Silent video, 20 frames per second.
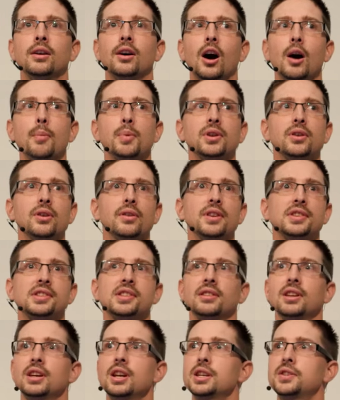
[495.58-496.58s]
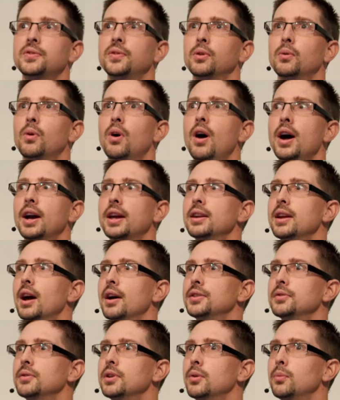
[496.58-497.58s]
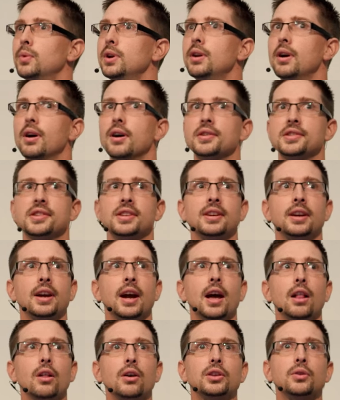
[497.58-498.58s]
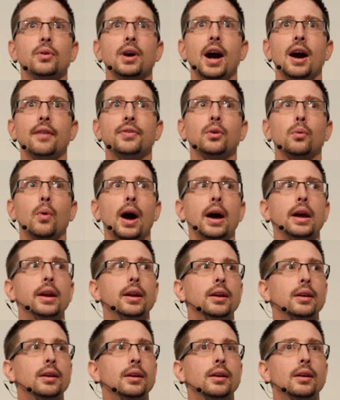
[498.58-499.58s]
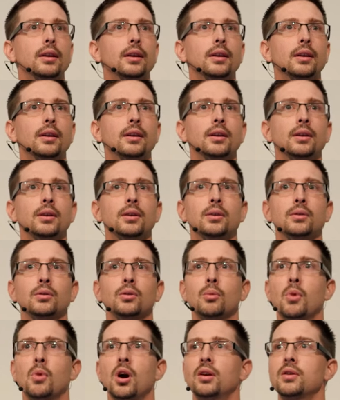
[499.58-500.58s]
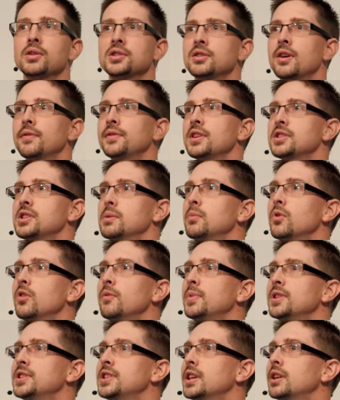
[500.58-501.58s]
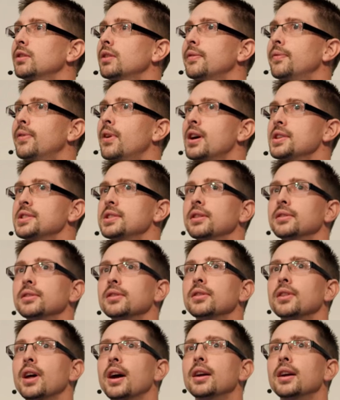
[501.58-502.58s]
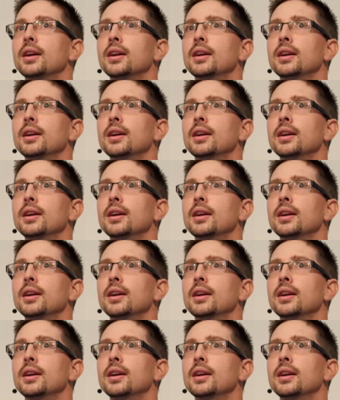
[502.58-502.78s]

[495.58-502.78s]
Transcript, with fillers: I've been doing this in Linux for a while. I can now do it in Windows. How long do I have to wait? Well, Microsoft doesn't move particularly fast now, do they?